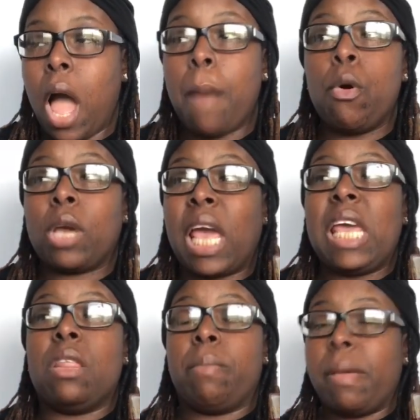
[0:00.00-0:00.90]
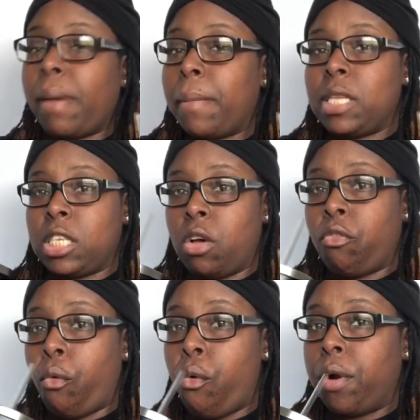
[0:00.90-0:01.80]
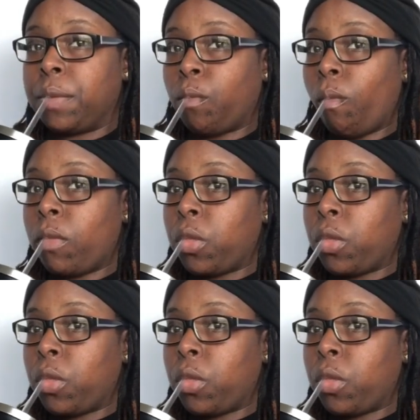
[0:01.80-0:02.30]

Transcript: I'm okay either being by myself, or